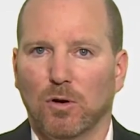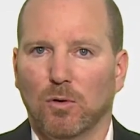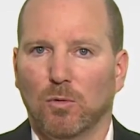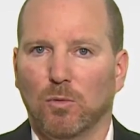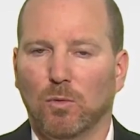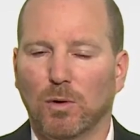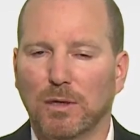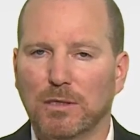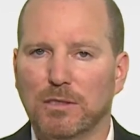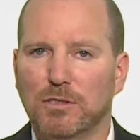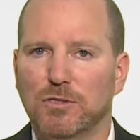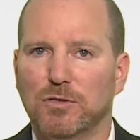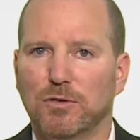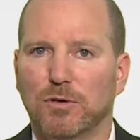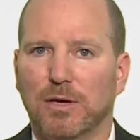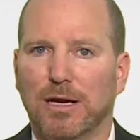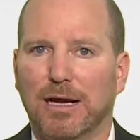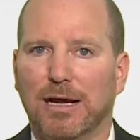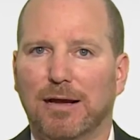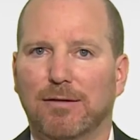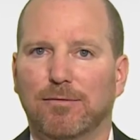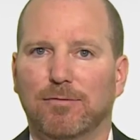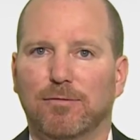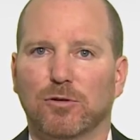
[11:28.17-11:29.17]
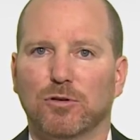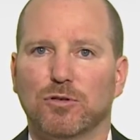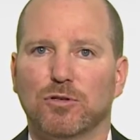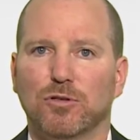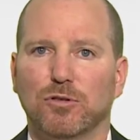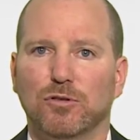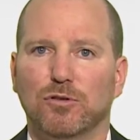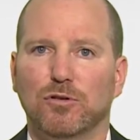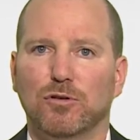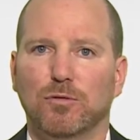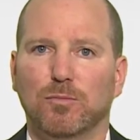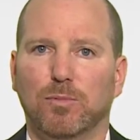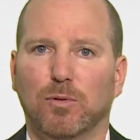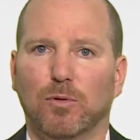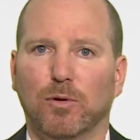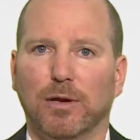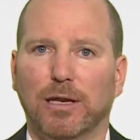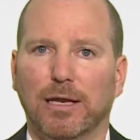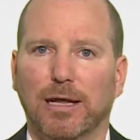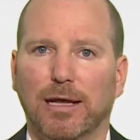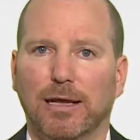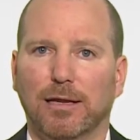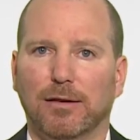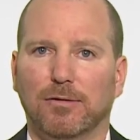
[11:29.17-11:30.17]
Once you have version
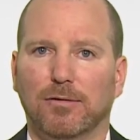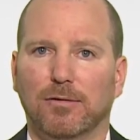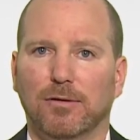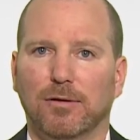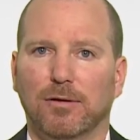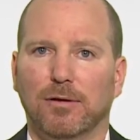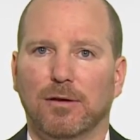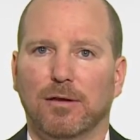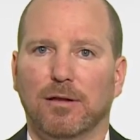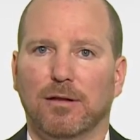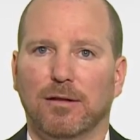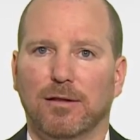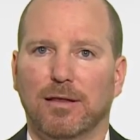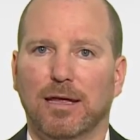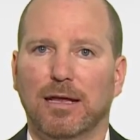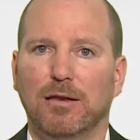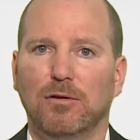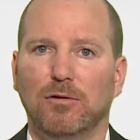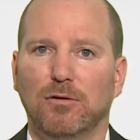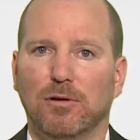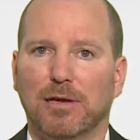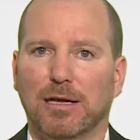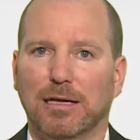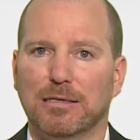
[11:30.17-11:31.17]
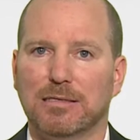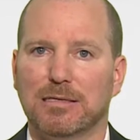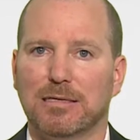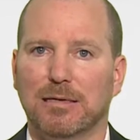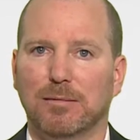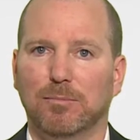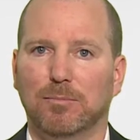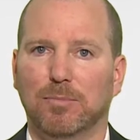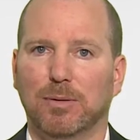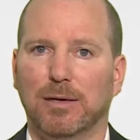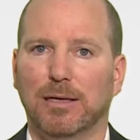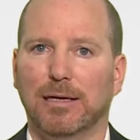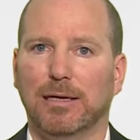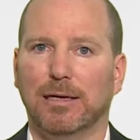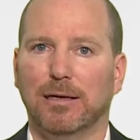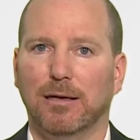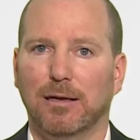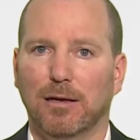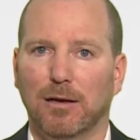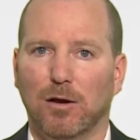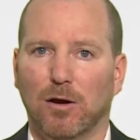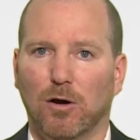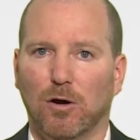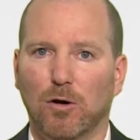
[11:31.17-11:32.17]
2.8, then you can simply
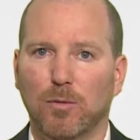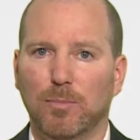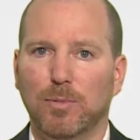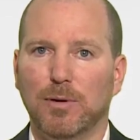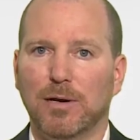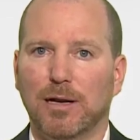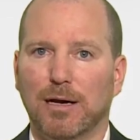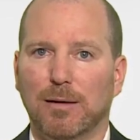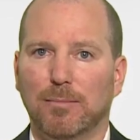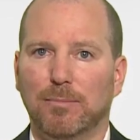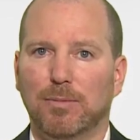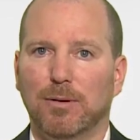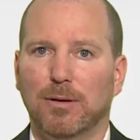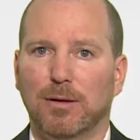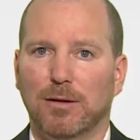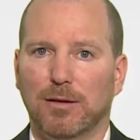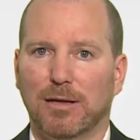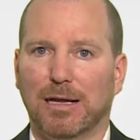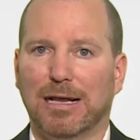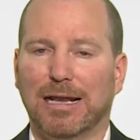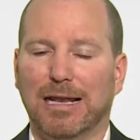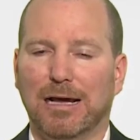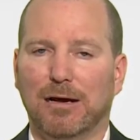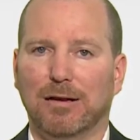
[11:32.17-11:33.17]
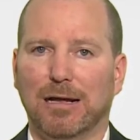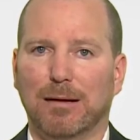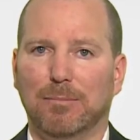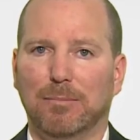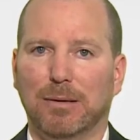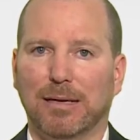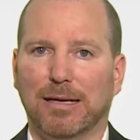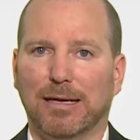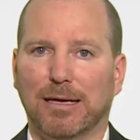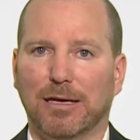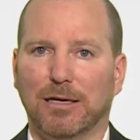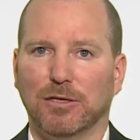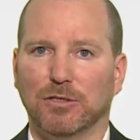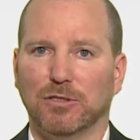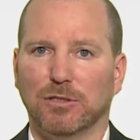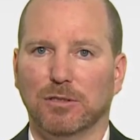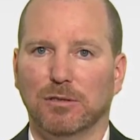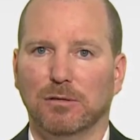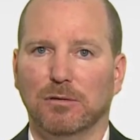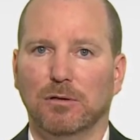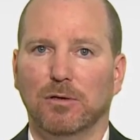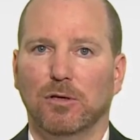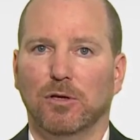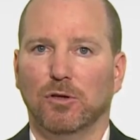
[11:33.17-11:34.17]
open up the cloud
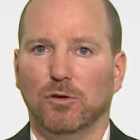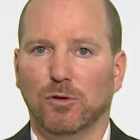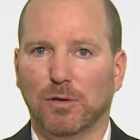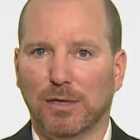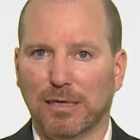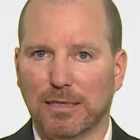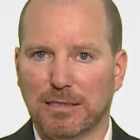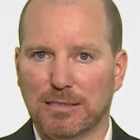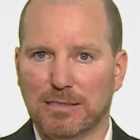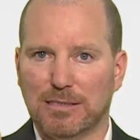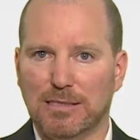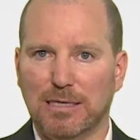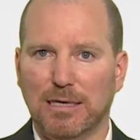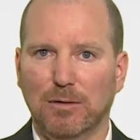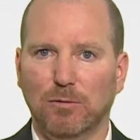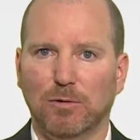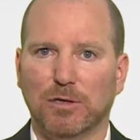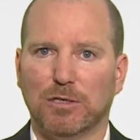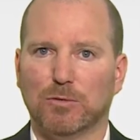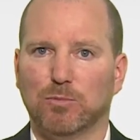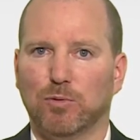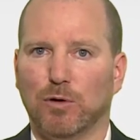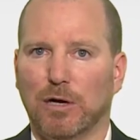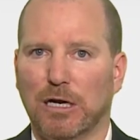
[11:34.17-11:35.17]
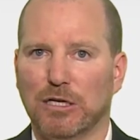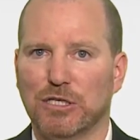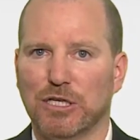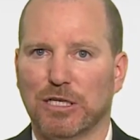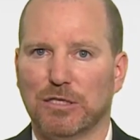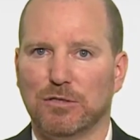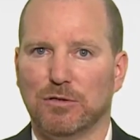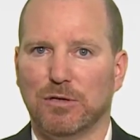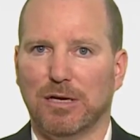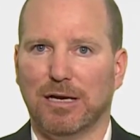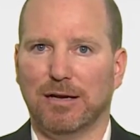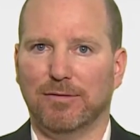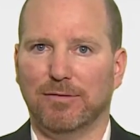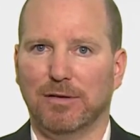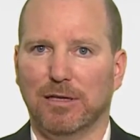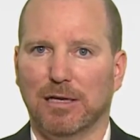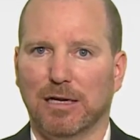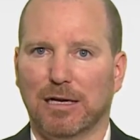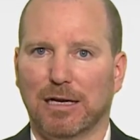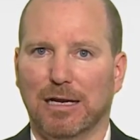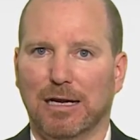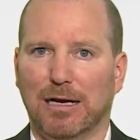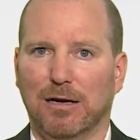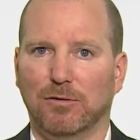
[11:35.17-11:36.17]
application. You can see which projects you have in the
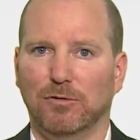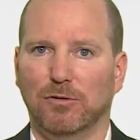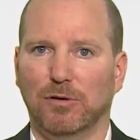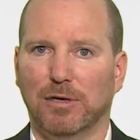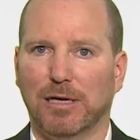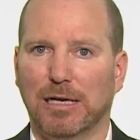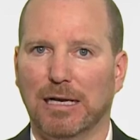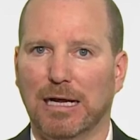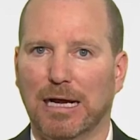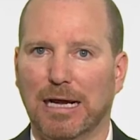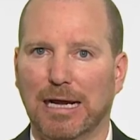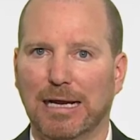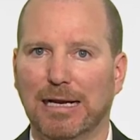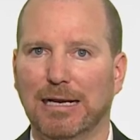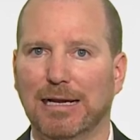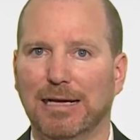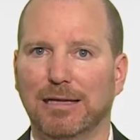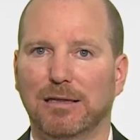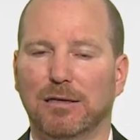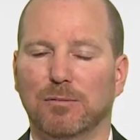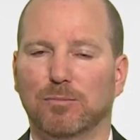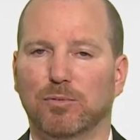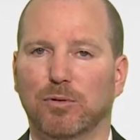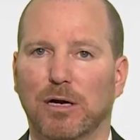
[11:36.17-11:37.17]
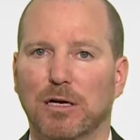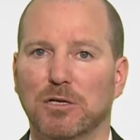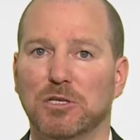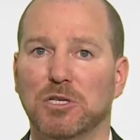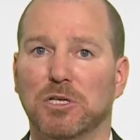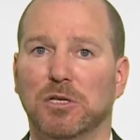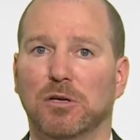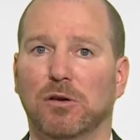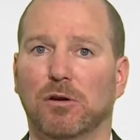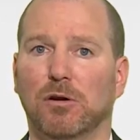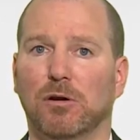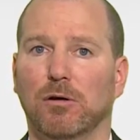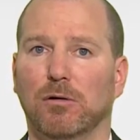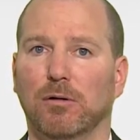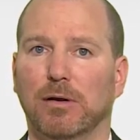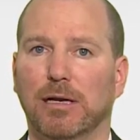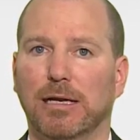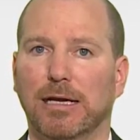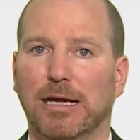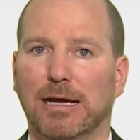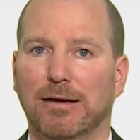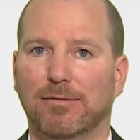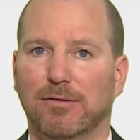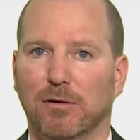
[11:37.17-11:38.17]
cloud. You can highlight the project you currently
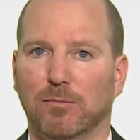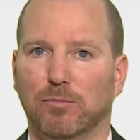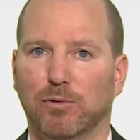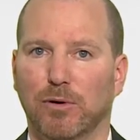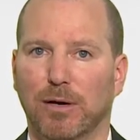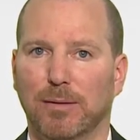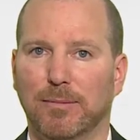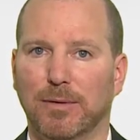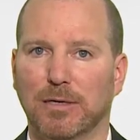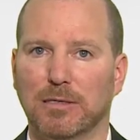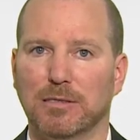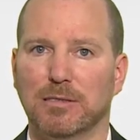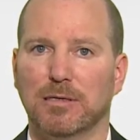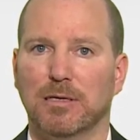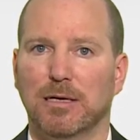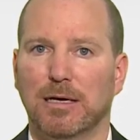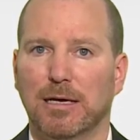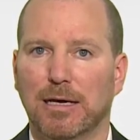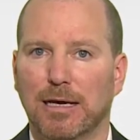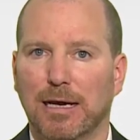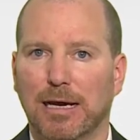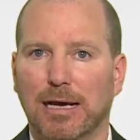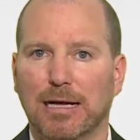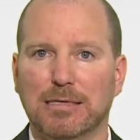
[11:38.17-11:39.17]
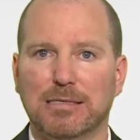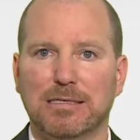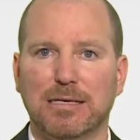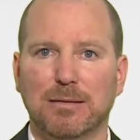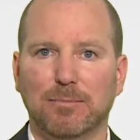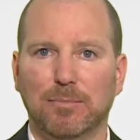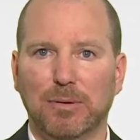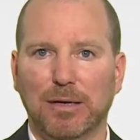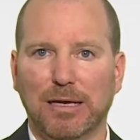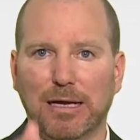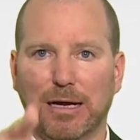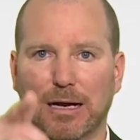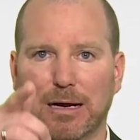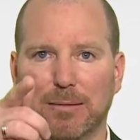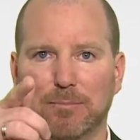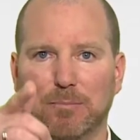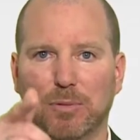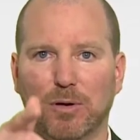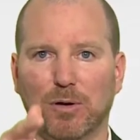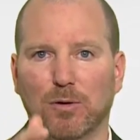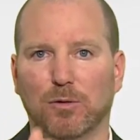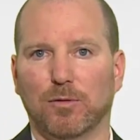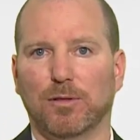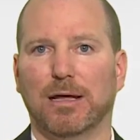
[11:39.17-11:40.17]
have on premise and simply
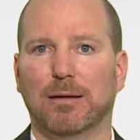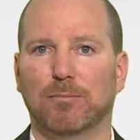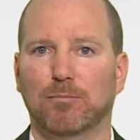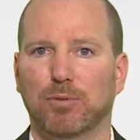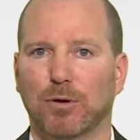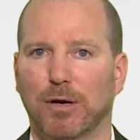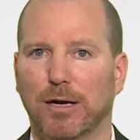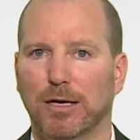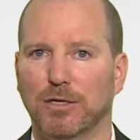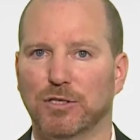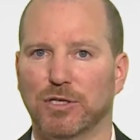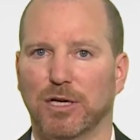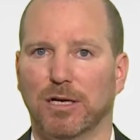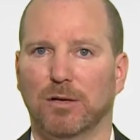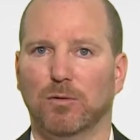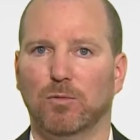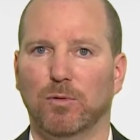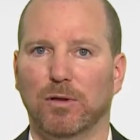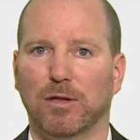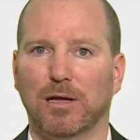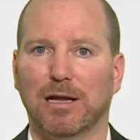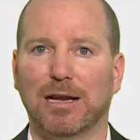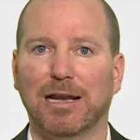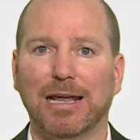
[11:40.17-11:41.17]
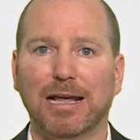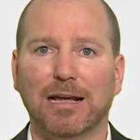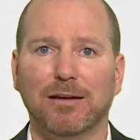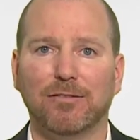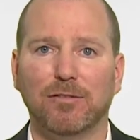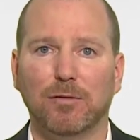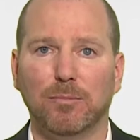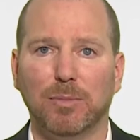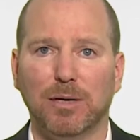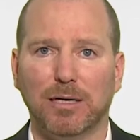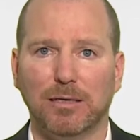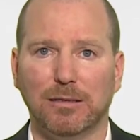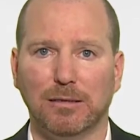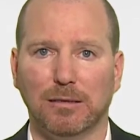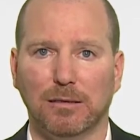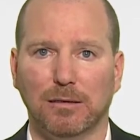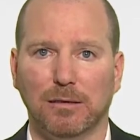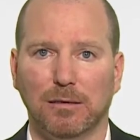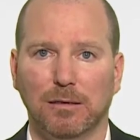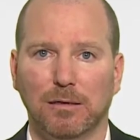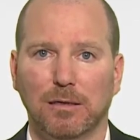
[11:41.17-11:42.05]
upload that project with a click of a button.